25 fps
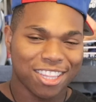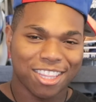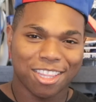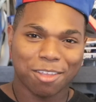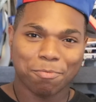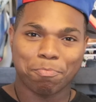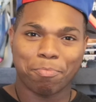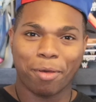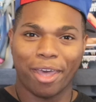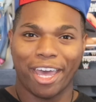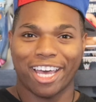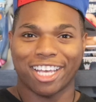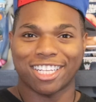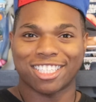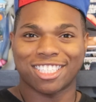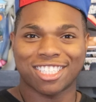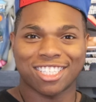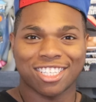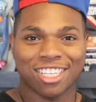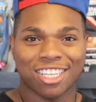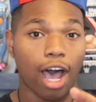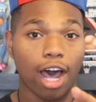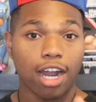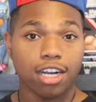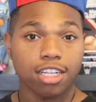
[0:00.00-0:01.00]
The
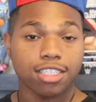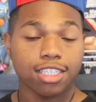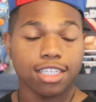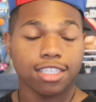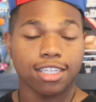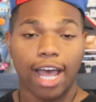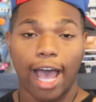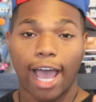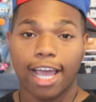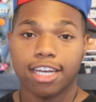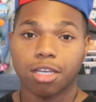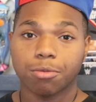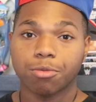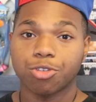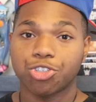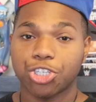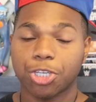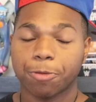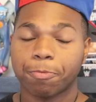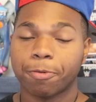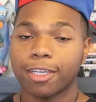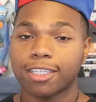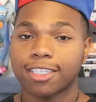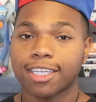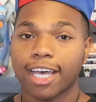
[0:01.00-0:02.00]
best. Honestly, the
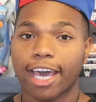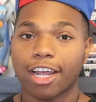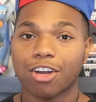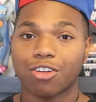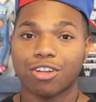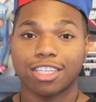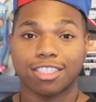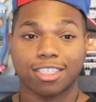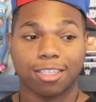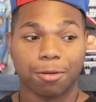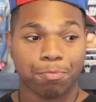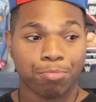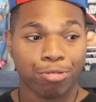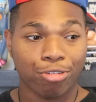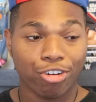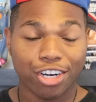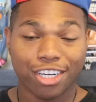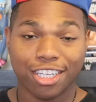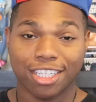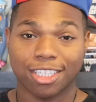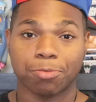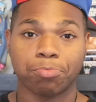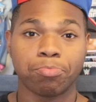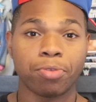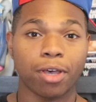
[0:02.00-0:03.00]
IWGP title is the
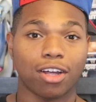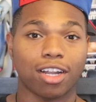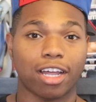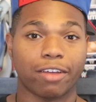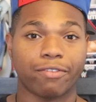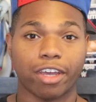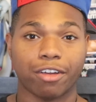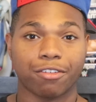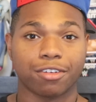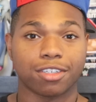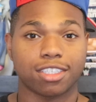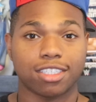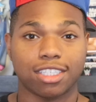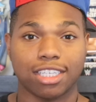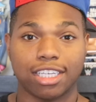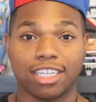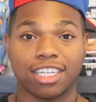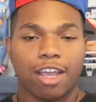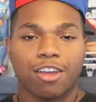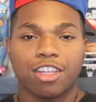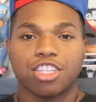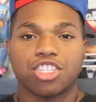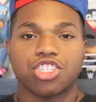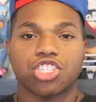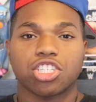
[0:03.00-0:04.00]
prettiest belt I've ever
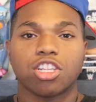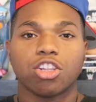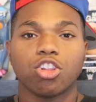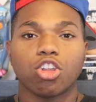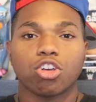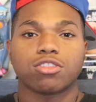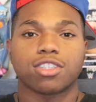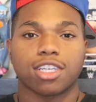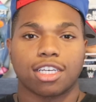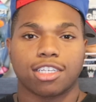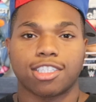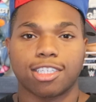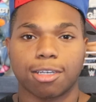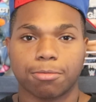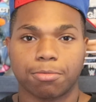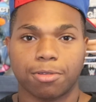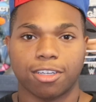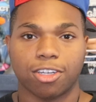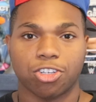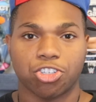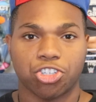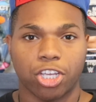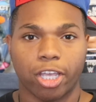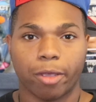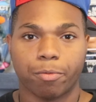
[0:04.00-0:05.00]
seen. It just looks like
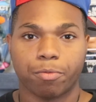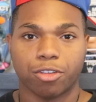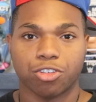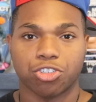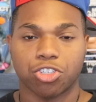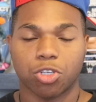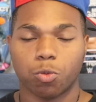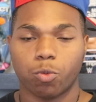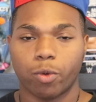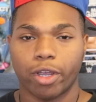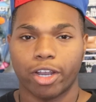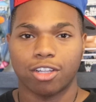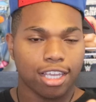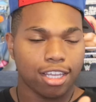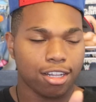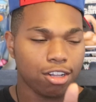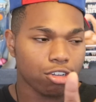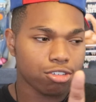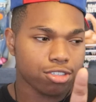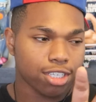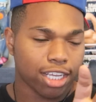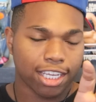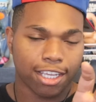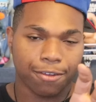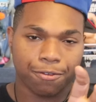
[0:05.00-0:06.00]
something a champion should wear. It
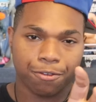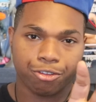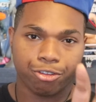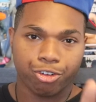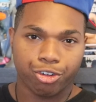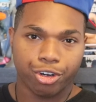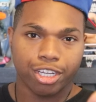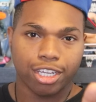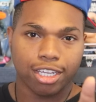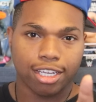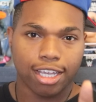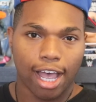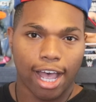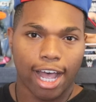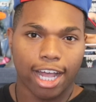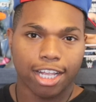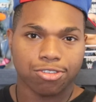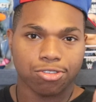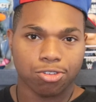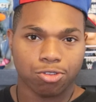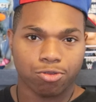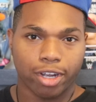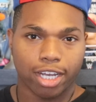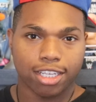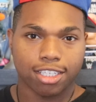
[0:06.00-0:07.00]
looks like if Greek
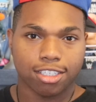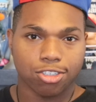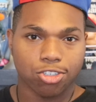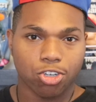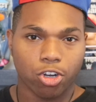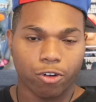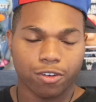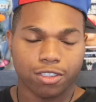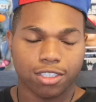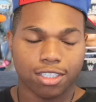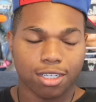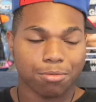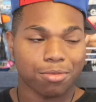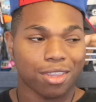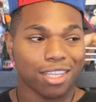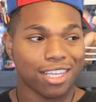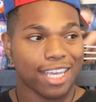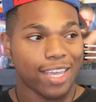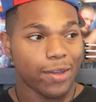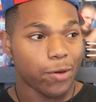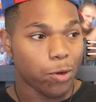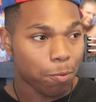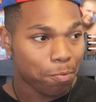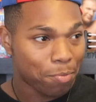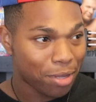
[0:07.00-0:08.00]
gods were wrestling over something,
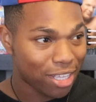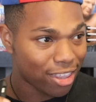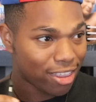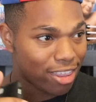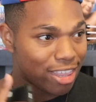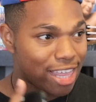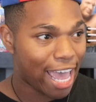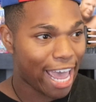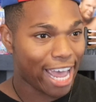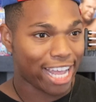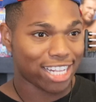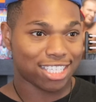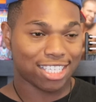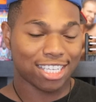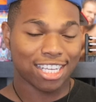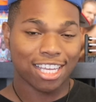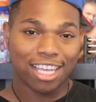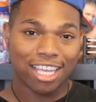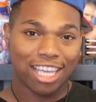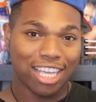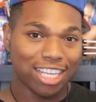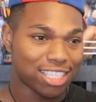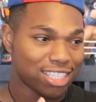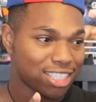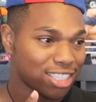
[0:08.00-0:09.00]
it would be that.
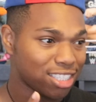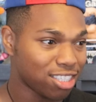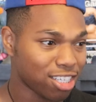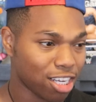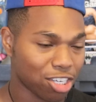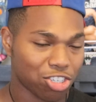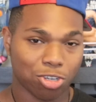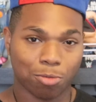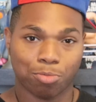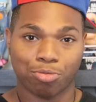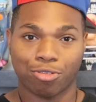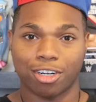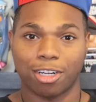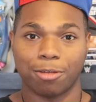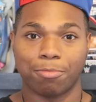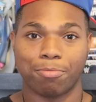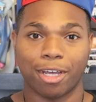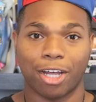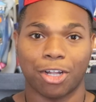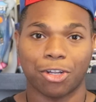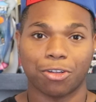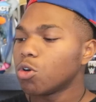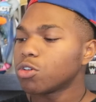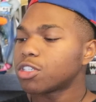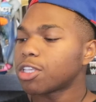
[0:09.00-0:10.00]
It's such a pretty
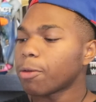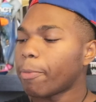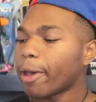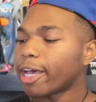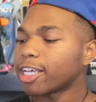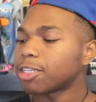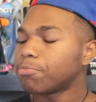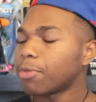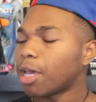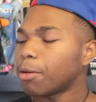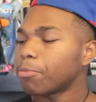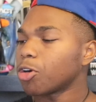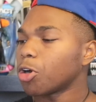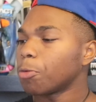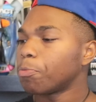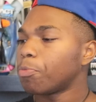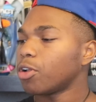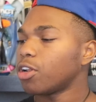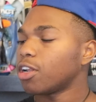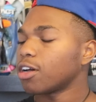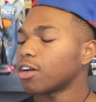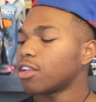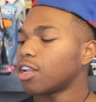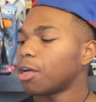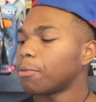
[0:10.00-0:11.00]
belt. Who's the best member of
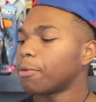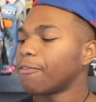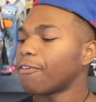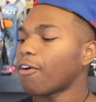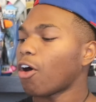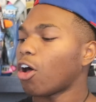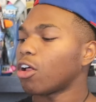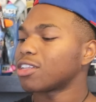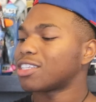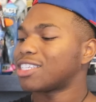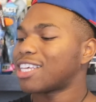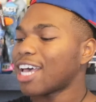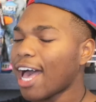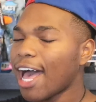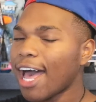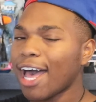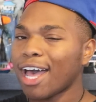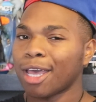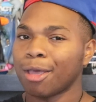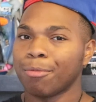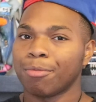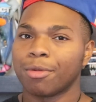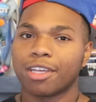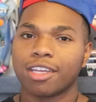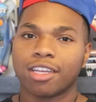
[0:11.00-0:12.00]
Bullet Club of all
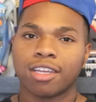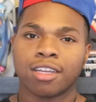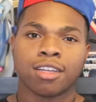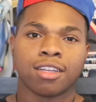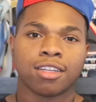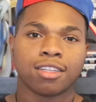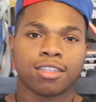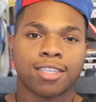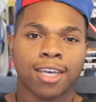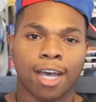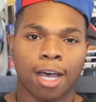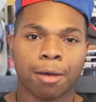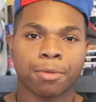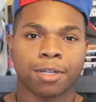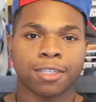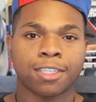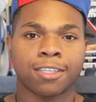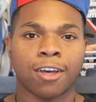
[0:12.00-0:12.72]
time? Tama